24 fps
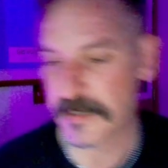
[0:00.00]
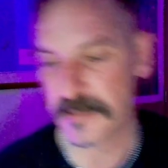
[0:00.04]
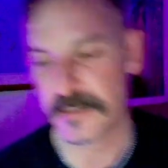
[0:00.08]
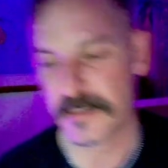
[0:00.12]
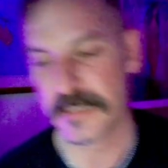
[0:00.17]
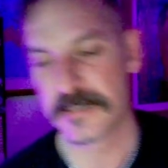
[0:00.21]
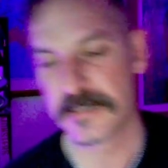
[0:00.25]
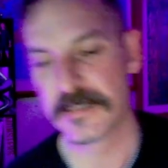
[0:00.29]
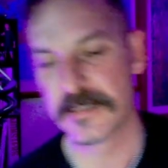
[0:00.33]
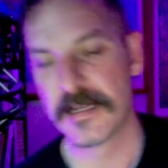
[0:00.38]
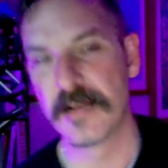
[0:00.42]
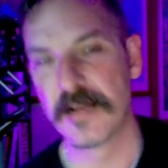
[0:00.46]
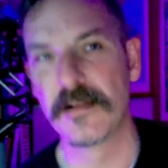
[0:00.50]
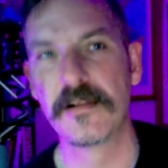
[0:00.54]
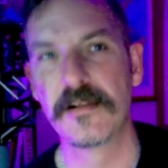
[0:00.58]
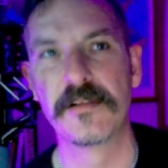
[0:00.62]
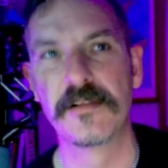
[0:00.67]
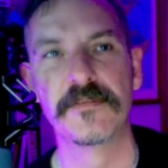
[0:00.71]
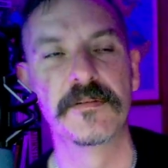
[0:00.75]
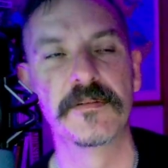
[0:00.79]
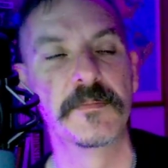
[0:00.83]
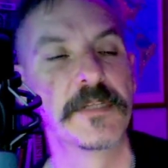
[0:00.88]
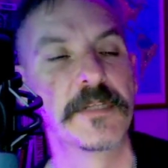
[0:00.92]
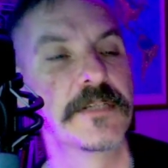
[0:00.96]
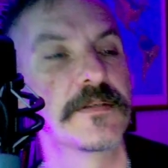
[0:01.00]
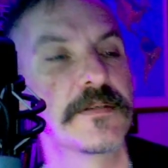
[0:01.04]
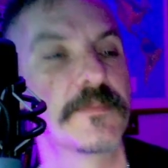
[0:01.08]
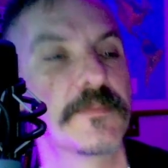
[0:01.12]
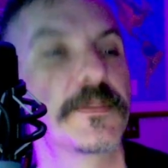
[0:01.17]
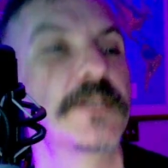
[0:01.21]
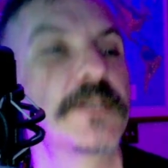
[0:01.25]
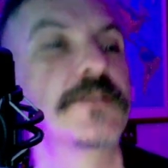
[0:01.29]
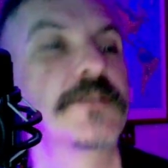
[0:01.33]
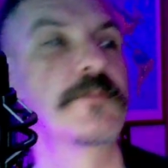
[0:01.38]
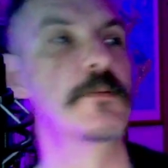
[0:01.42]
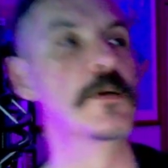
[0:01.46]
that's not all of them. There's a
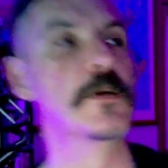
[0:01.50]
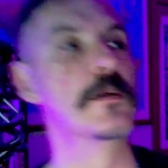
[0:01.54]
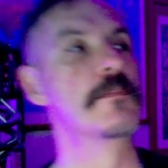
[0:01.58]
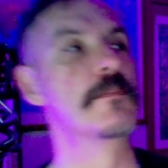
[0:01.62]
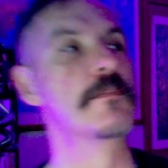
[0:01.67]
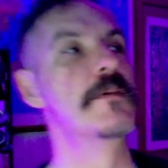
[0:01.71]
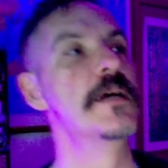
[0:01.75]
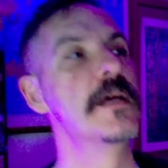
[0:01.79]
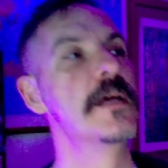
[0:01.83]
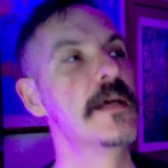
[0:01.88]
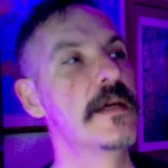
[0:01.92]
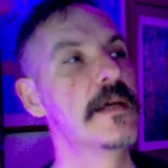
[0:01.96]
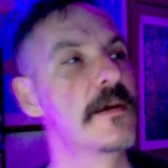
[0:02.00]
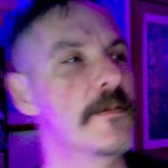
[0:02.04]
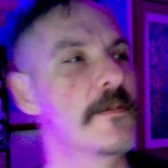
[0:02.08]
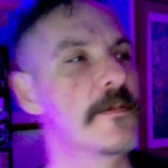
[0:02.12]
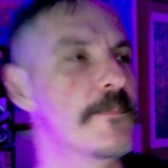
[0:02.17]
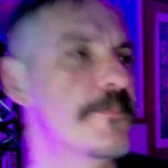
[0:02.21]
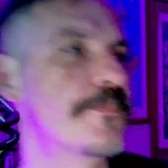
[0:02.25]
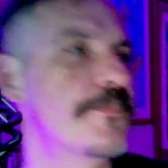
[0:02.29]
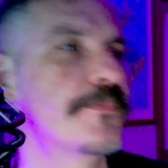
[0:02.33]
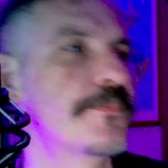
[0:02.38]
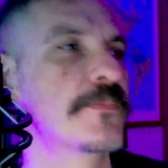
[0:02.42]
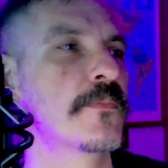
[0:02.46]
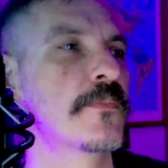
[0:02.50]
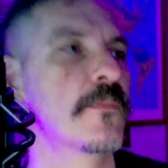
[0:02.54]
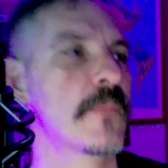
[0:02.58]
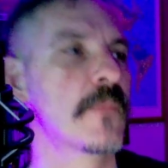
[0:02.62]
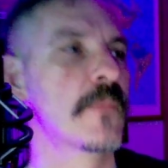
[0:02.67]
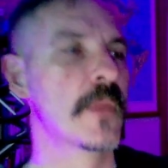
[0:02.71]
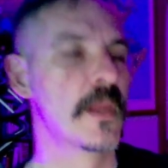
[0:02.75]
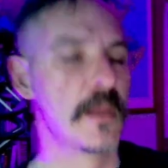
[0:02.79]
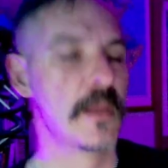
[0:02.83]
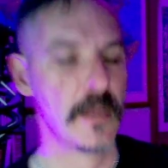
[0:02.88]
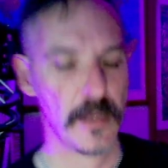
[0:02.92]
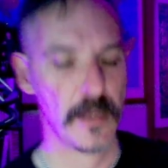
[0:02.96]
bunch more. But
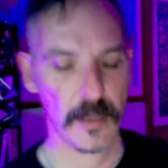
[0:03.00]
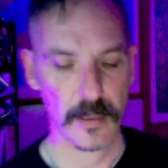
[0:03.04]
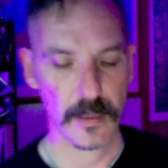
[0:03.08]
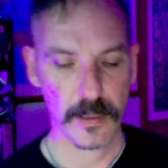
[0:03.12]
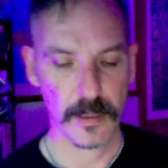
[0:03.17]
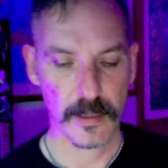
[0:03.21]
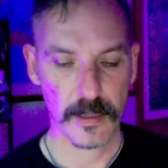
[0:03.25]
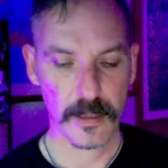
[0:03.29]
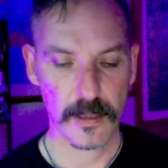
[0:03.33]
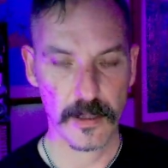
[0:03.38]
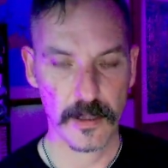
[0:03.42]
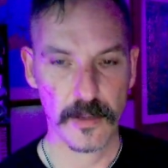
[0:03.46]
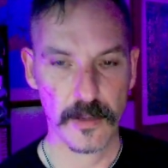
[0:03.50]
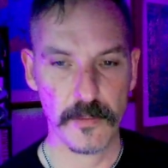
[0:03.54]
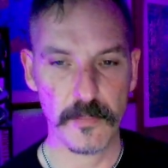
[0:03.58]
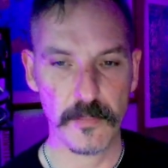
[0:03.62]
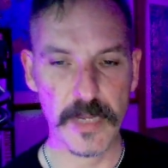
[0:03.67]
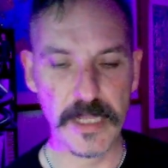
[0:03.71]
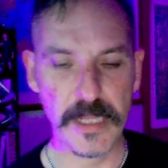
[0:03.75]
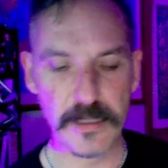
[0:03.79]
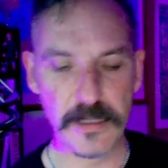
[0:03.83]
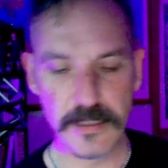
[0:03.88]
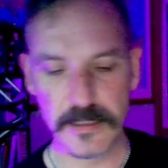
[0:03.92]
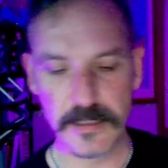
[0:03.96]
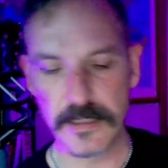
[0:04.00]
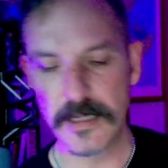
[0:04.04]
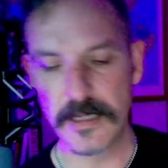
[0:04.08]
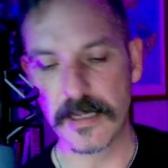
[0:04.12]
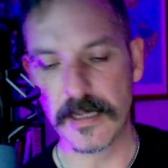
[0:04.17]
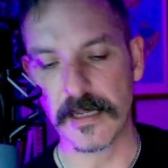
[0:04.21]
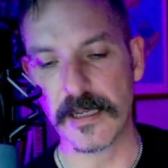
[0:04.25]
I look good.